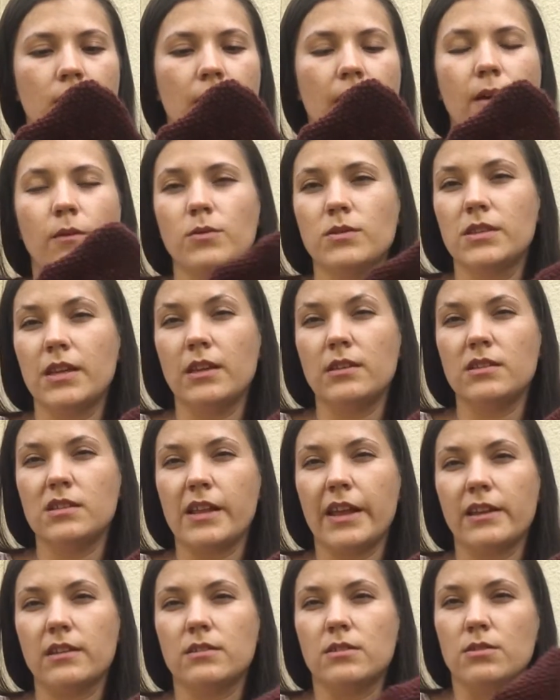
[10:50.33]
I would say it's
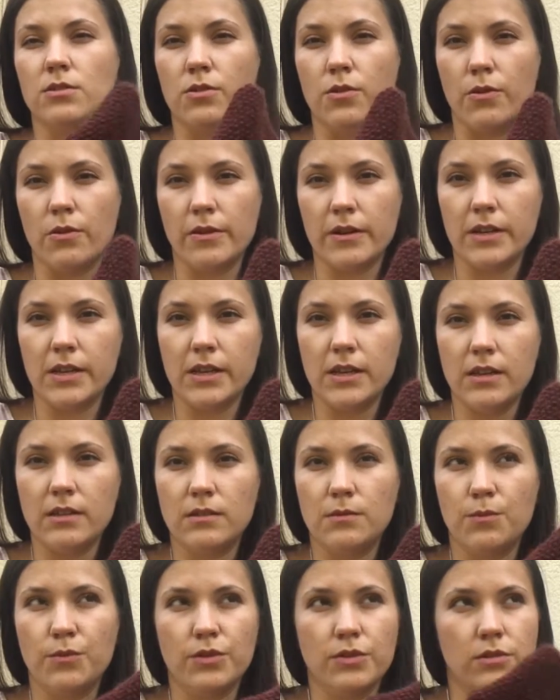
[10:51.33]
like sturdy,
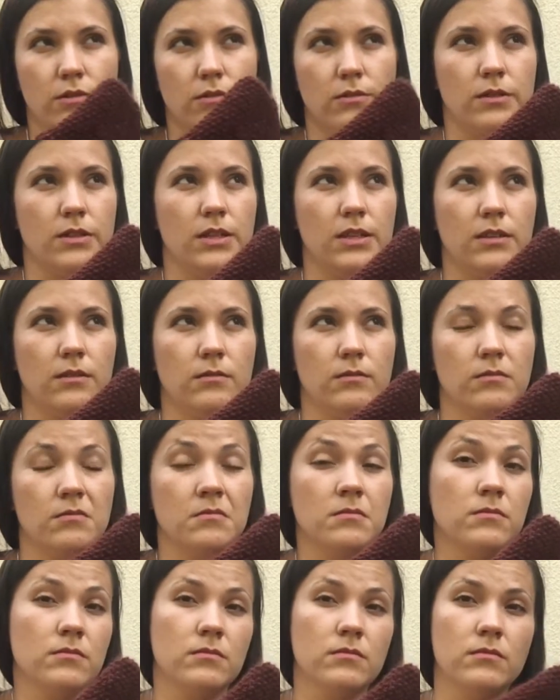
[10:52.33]
it's more sturdy
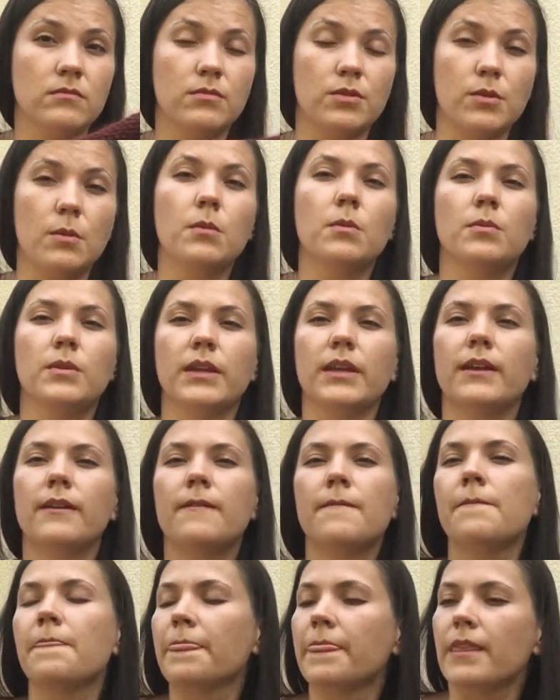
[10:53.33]
probably,
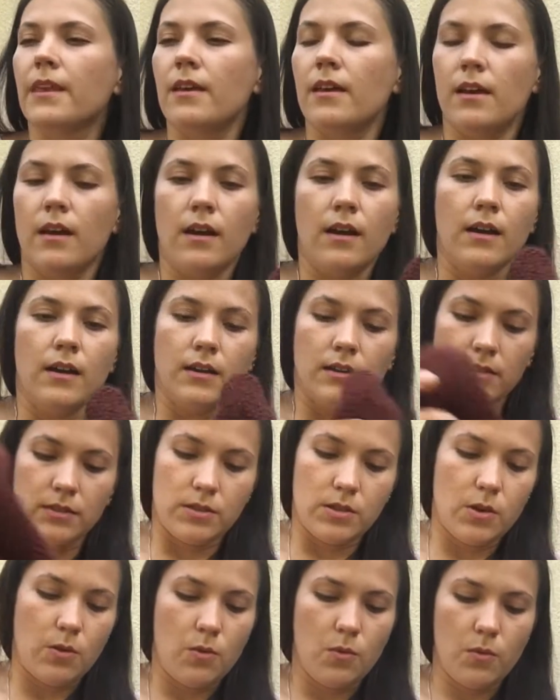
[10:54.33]

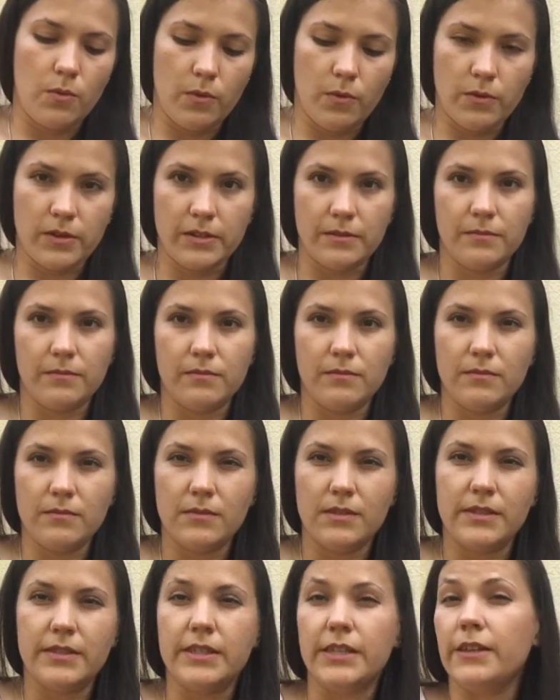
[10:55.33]
so, or
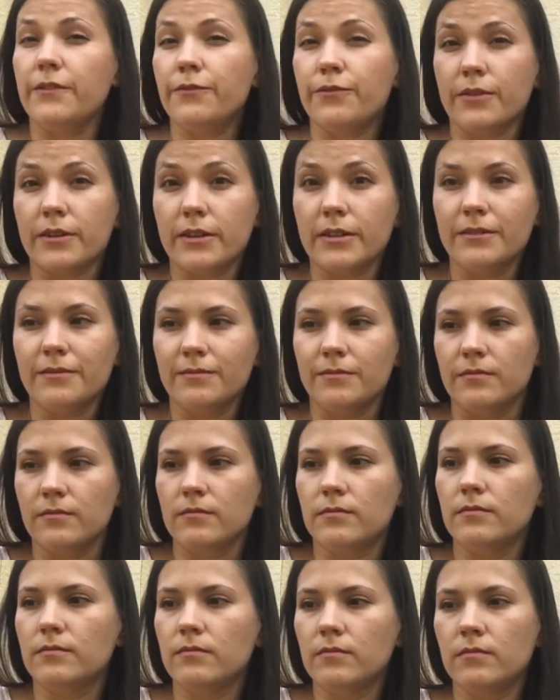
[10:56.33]
stiffer,
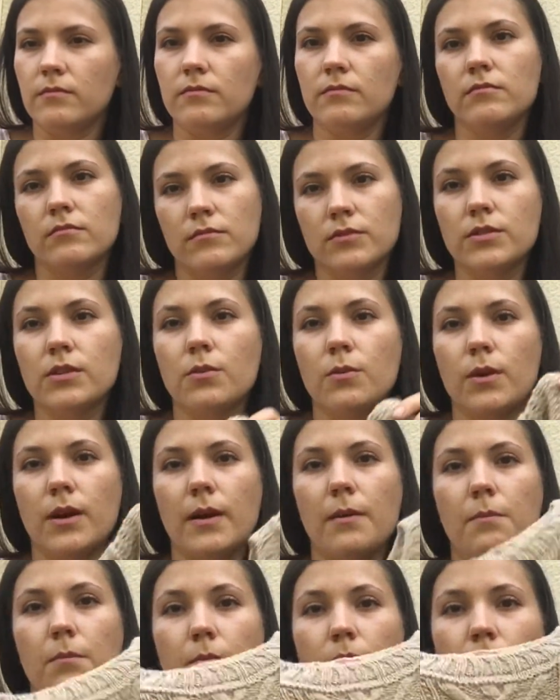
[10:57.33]
so
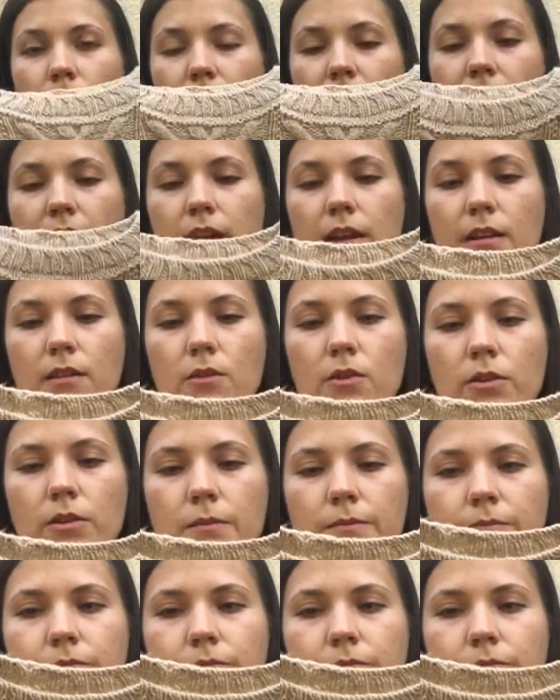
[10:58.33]
I like it a lot.